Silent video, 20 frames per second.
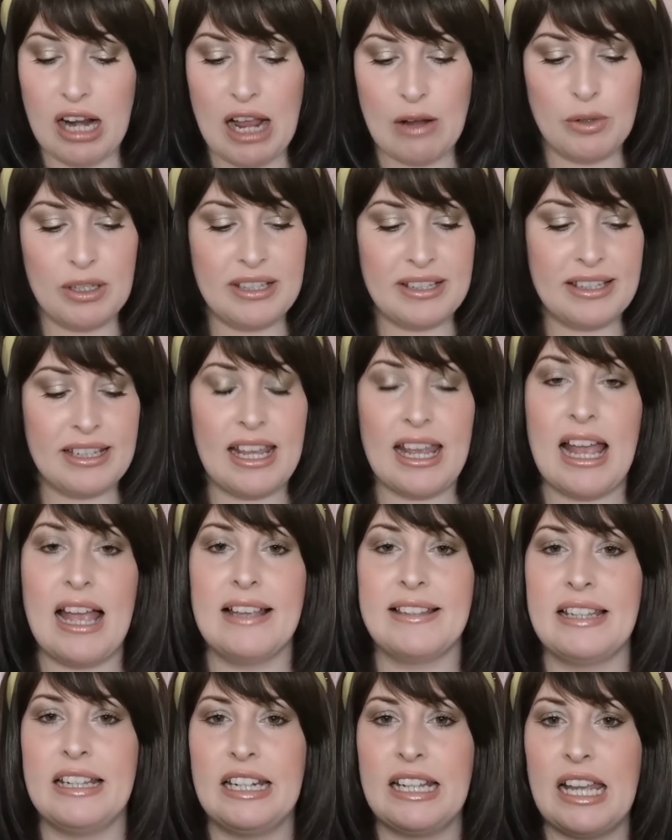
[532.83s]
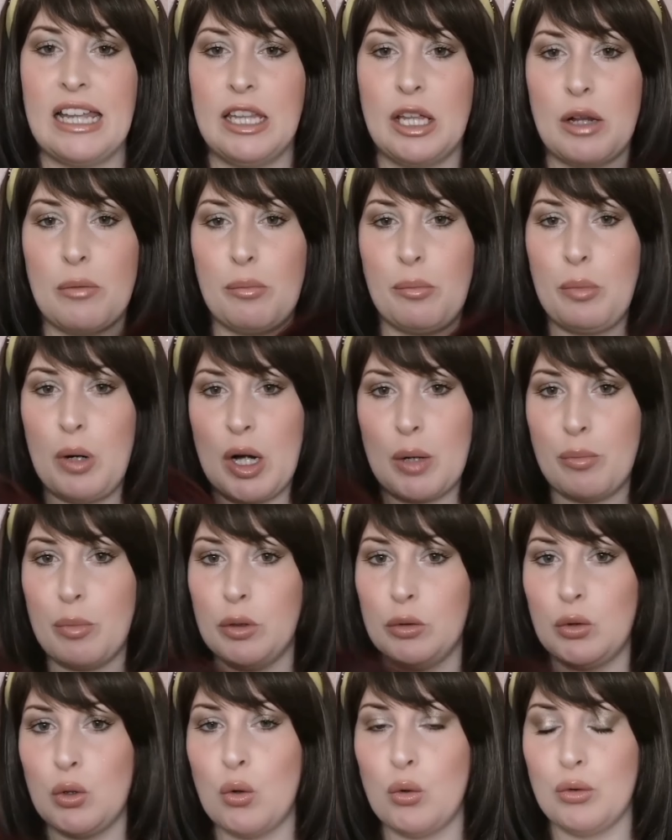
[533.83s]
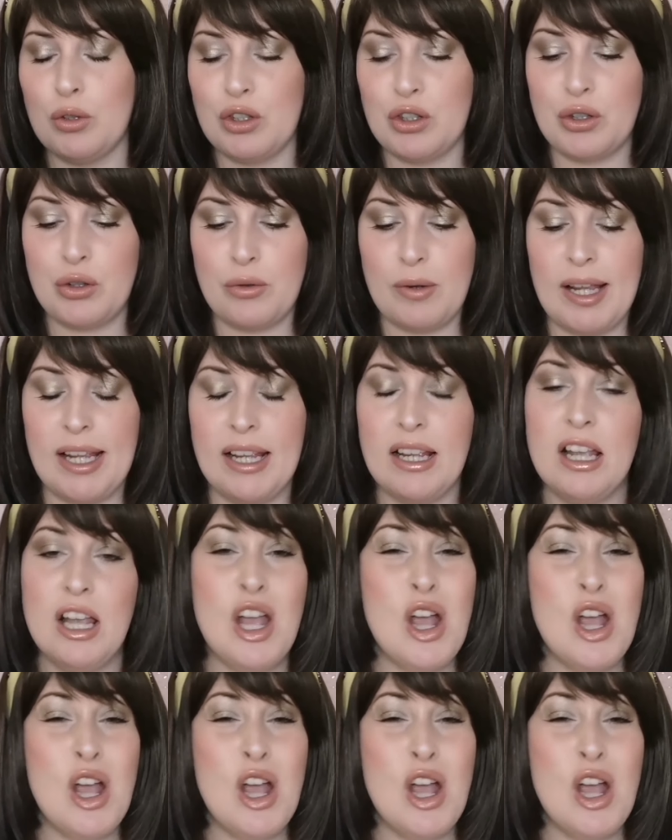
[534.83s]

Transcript: I wouldn't say it has any kind of purple tones to it,